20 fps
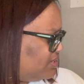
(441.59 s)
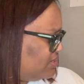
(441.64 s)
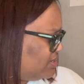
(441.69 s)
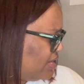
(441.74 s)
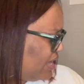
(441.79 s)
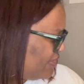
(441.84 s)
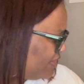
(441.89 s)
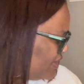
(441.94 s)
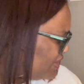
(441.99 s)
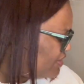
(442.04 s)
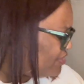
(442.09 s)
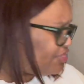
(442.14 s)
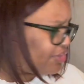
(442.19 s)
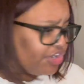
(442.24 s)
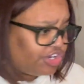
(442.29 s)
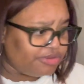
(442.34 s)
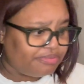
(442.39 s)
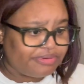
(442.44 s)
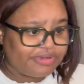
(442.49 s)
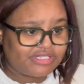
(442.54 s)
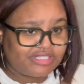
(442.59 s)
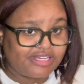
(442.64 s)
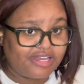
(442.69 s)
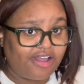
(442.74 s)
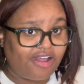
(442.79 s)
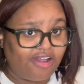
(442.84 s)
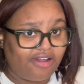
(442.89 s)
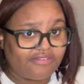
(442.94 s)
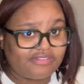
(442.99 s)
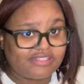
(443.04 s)
I think, 30%
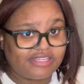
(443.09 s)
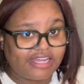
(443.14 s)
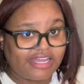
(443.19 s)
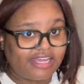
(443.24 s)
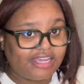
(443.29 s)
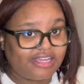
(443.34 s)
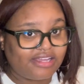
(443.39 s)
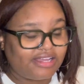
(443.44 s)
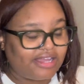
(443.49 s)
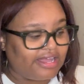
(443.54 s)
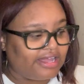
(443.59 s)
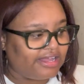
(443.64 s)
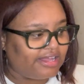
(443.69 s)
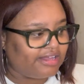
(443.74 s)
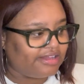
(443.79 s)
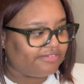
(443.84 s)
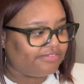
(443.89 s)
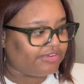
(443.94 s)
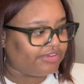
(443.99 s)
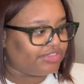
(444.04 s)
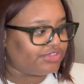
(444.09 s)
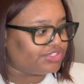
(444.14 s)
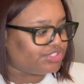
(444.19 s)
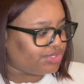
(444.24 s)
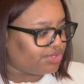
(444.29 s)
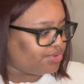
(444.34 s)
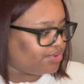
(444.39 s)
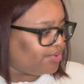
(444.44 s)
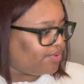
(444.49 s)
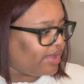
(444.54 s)
off today for the
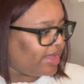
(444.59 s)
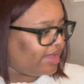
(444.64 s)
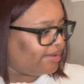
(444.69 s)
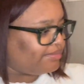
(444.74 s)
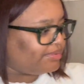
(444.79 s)
Circle app